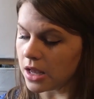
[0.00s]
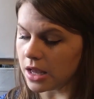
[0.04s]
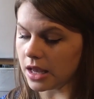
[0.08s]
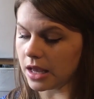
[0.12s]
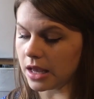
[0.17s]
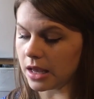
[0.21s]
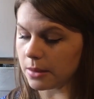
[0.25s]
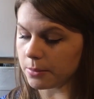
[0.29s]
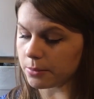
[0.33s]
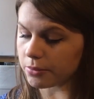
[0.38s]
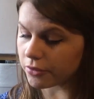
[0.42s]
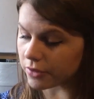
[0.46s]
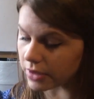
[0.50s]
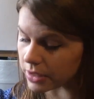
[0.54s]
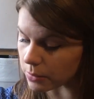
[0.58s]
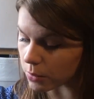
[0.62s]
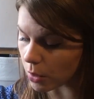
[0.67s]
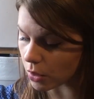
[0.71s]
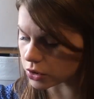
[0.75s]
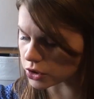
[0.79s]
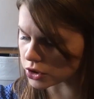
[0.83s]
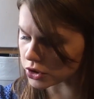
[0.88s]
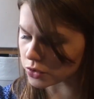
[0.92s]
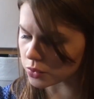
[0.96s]
It
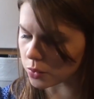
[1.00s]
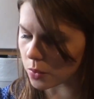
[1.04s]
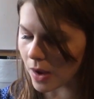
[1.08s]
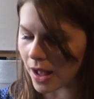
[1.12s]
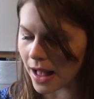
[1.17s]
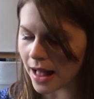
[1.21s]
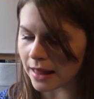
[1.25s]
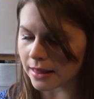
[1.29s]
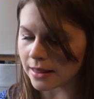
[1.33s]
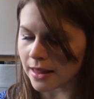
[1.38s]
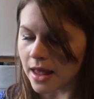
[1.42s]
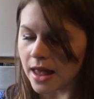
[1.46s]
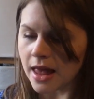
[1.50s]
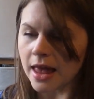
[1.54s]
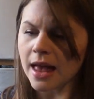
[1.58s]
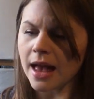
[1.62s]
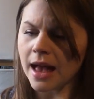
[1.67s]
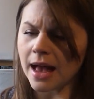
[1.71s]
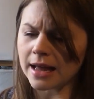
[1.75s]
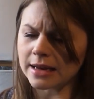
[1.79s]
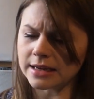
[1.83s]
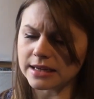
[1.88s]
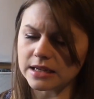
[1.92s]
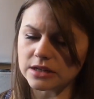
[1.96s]
pre-washed well
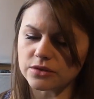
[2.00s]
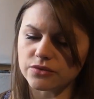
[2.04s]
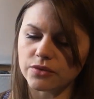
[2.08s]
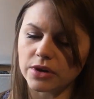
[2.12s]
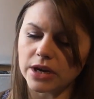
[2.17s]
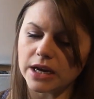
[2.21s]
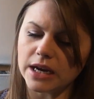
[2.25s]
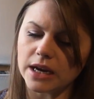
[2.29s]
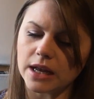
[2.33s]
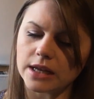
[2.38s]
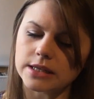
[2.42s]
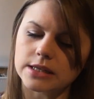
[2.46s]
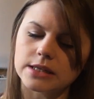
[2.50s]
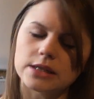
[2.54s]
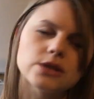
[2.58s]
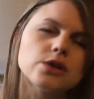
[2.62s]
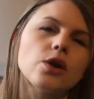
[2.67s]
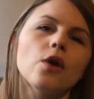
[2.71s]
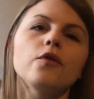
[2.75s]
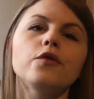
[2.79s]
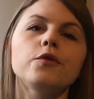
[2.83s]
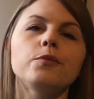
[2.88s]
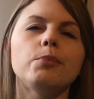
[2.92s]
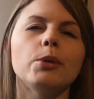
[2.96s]
and it's really nice and
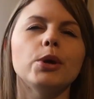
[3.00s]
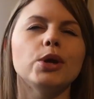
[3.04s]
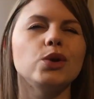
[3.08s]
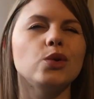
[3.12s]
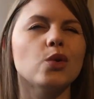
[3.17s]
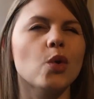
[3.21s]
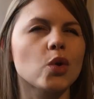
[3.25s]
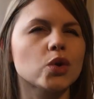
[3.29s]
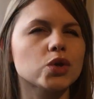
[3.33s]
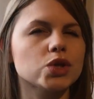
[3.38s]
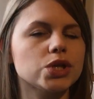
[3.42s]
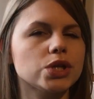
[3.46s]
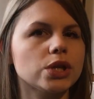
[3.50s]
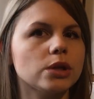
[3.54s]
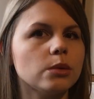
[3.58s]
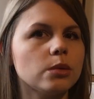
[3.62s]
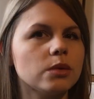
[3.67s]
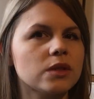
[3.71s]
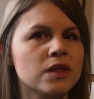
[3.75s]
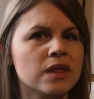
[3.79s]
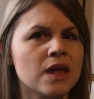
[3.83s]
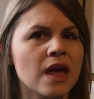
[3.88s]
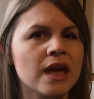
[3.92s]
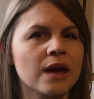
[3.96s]
soft, but not too
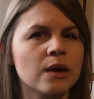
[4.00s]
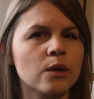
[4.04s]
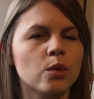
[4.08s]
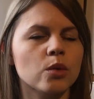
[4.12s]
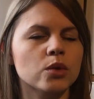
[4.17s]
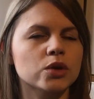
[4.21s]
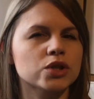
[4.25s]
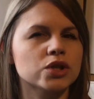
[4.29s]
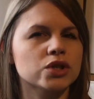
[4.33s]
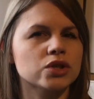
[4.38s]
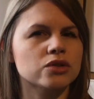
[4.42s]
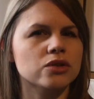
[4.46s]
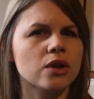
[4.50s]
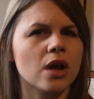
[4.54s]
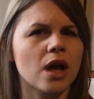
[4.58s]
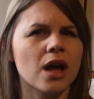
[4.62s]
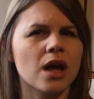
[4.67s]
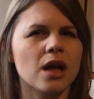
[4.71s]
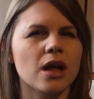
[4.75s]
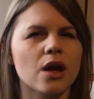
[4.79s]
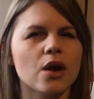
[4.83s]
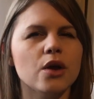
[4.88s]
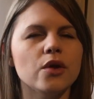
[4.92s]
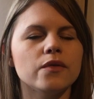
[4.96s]
thick or
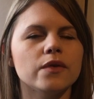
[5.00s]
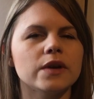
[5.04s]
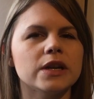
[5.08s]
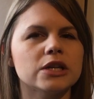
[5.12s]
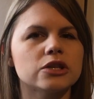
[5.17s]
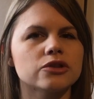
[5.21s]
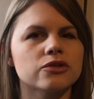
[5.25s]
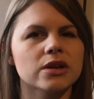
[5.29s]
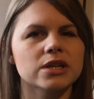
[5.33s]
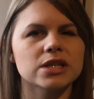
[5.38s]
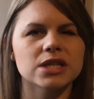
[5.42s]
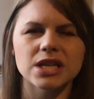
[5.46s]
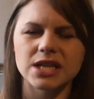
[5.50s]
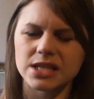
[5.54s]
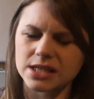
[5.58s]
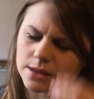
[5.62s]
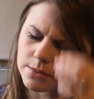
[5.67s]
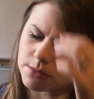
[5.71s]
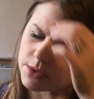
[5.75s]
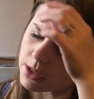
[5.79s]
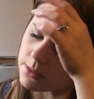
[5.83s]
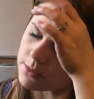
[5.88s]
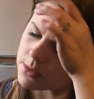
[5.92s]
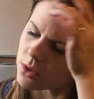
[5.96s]
overly stretchy.
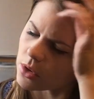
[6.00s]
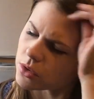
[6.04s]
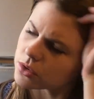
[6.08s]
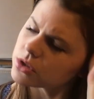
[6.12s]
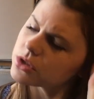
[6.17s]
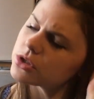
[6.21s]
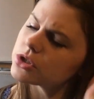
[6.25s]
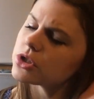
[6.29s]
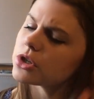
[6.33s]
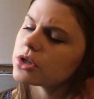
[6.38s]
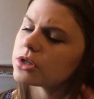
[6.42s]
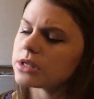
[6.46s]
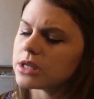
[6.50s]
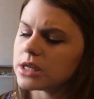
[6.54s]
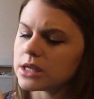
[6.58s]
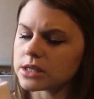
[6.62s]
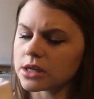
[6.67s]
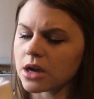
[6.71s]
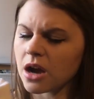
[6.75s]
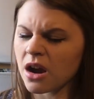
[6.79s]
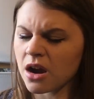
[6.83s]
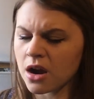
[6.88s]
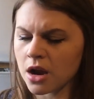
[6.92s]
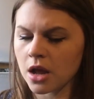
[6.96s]
Sometimes cotton
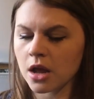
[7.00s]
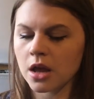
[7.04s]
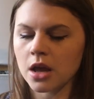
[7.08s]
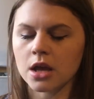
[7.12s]
jerseys are.